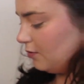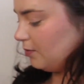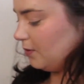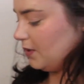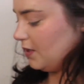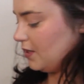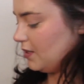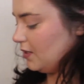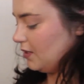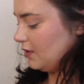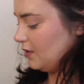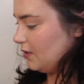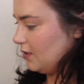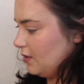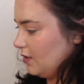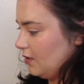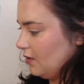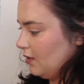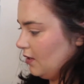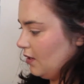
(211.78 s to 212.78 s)

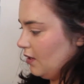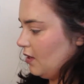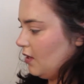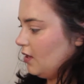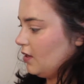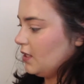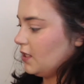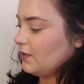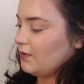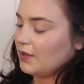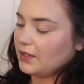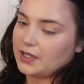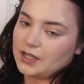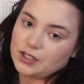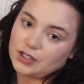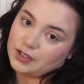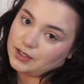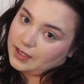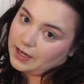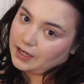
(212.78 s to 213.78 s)
because this
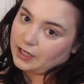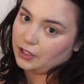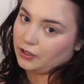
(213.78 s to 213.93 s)
foundation's kind of